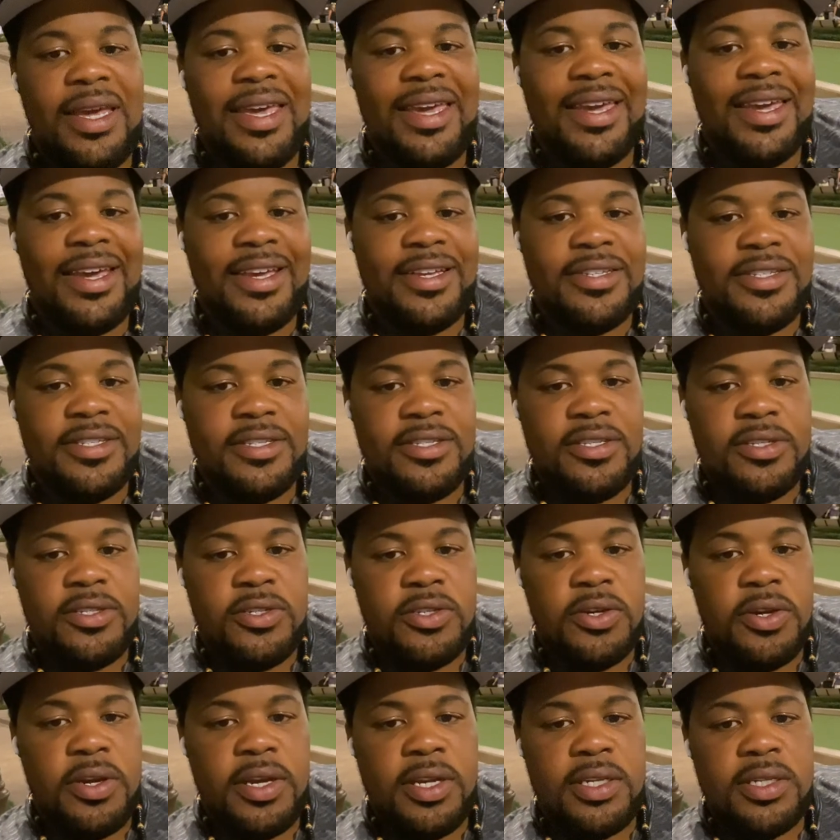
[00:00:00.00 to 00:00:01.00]
guys, this is
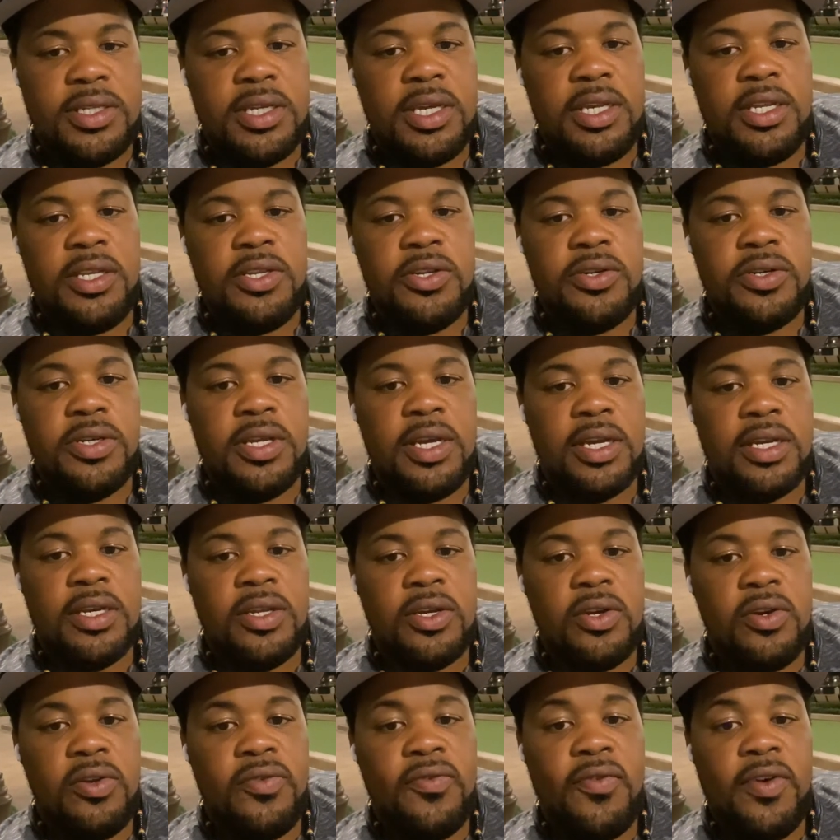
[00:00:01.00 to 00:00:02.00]
Greg Skeen, your
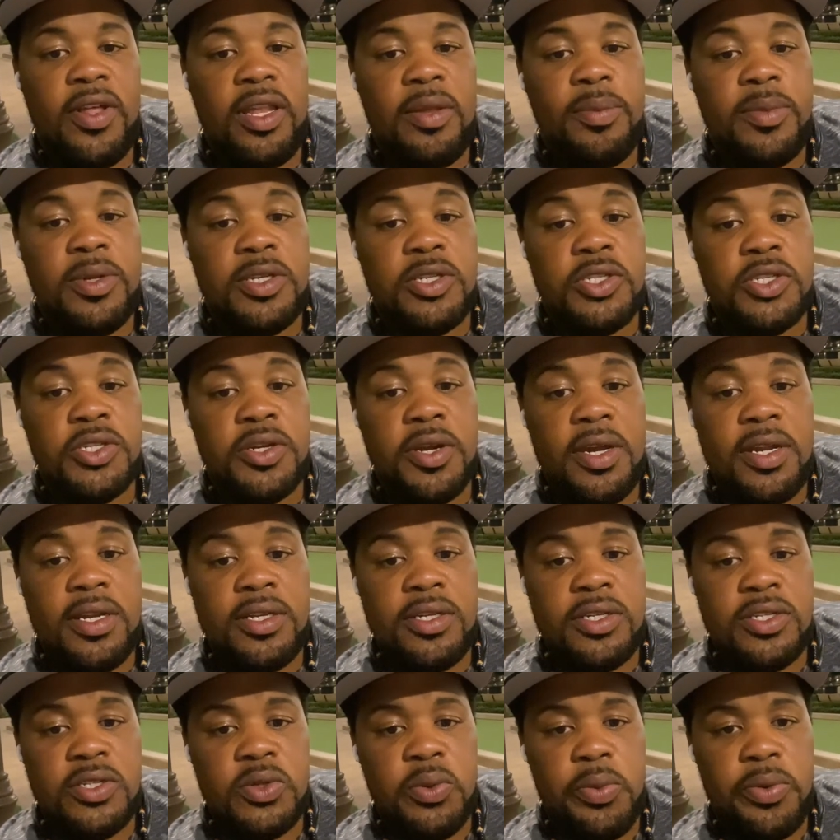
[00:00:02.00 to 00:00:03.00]
technical development
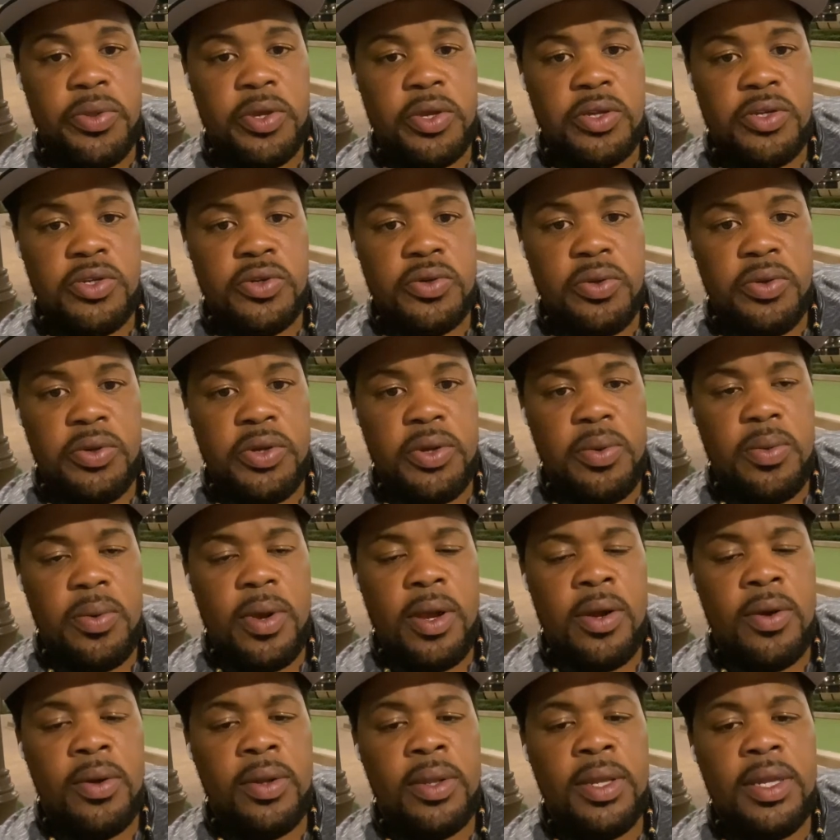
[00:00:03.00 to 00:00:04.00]
strategist with Control Your
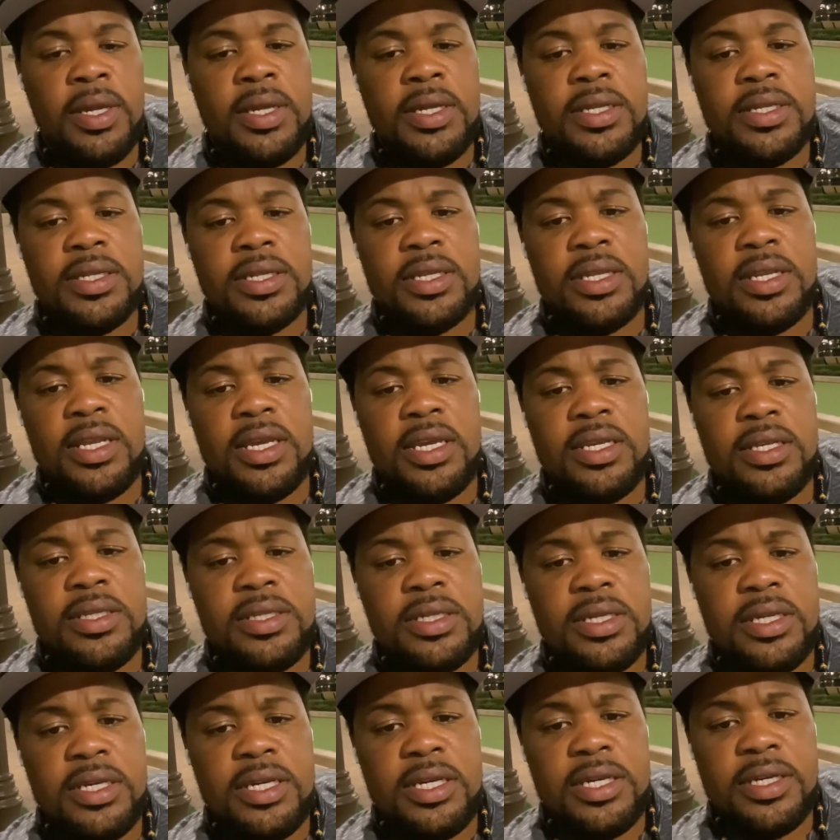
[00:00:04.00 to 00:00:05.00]
Route. Today's
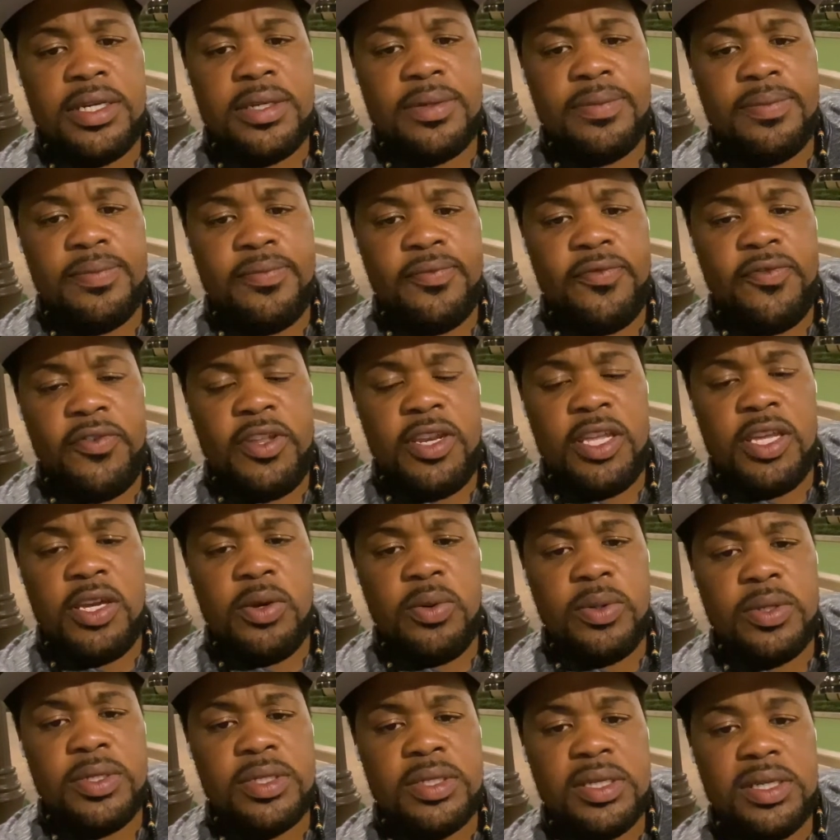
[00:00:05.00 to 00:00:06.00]
video
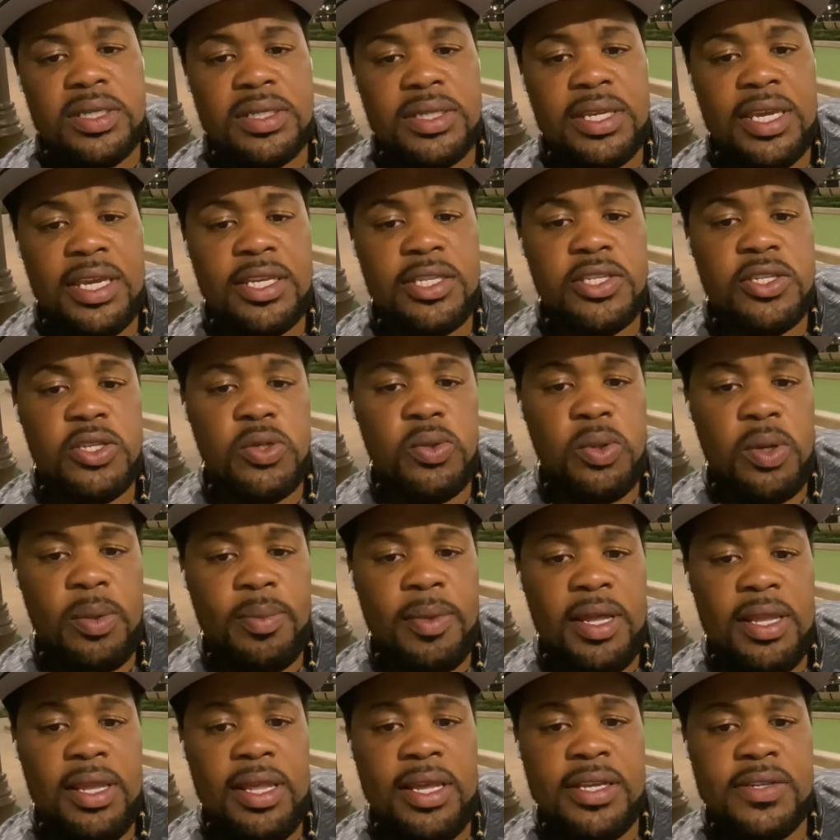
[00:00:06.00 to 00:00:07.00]
is take two on
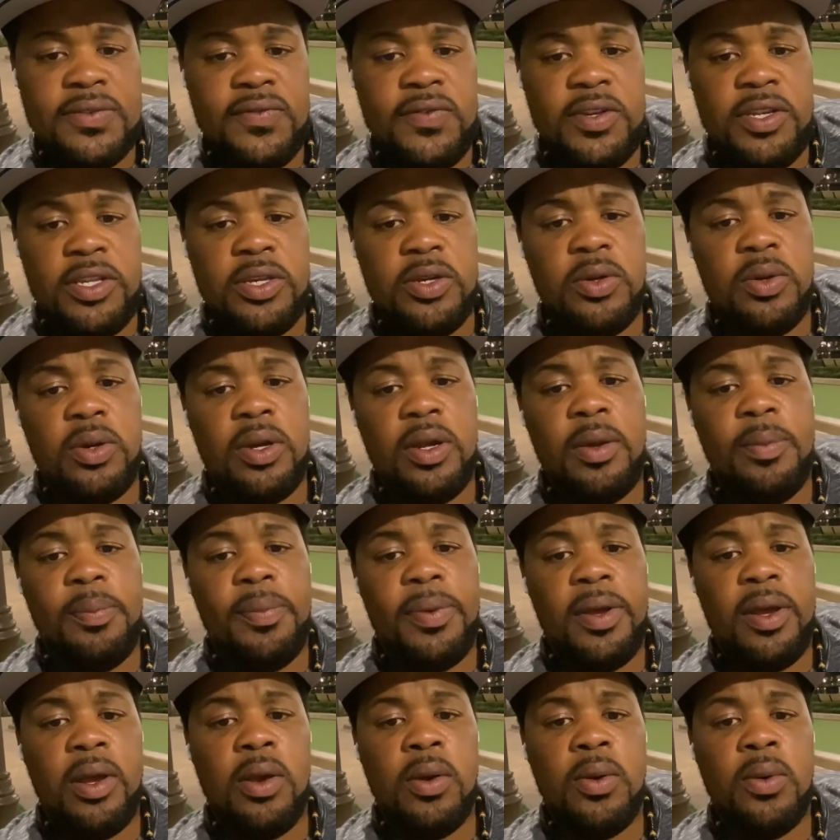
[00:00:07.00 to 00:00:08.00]
my last video
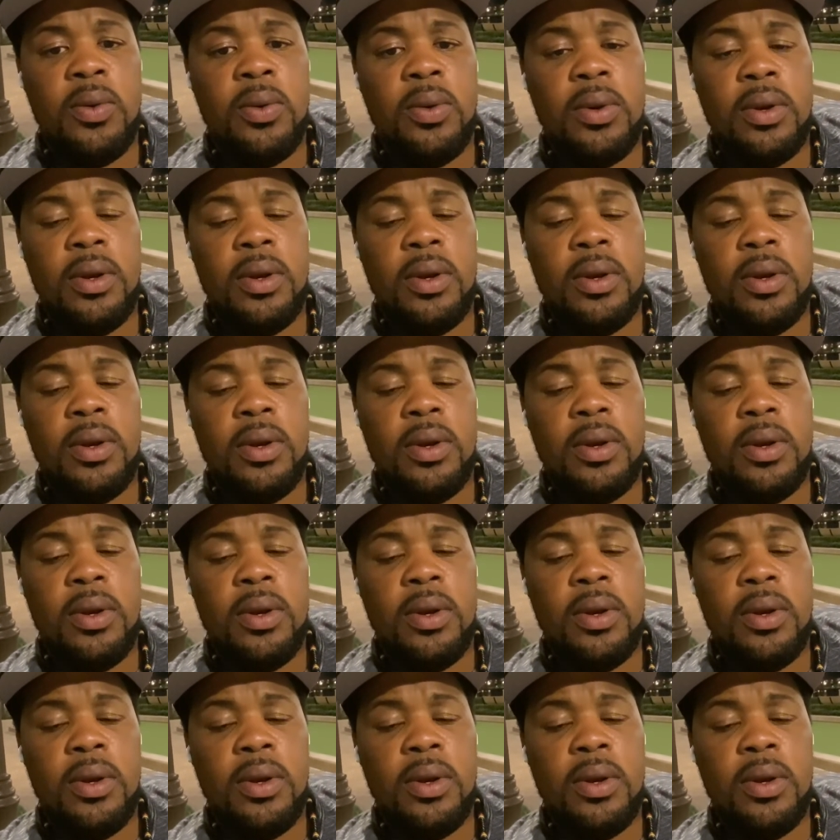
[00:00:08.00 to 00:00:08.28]
about